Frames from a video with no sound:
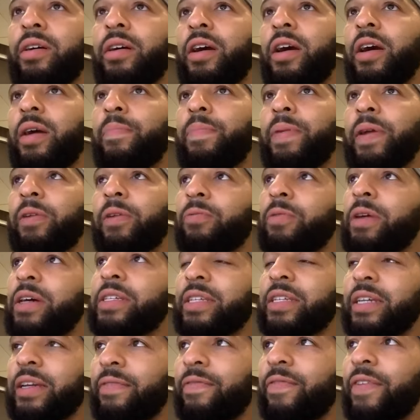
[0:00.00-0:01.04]
a big
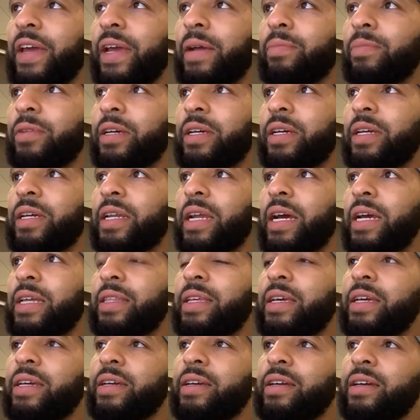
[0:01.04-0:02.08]
wrestling family. And I
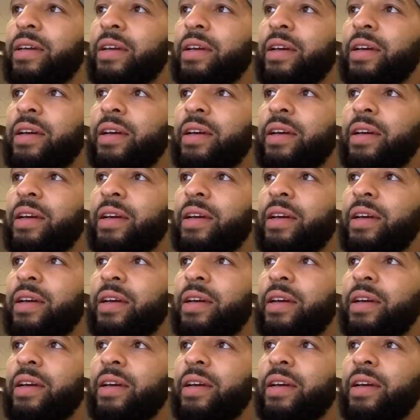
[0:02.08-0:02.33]
think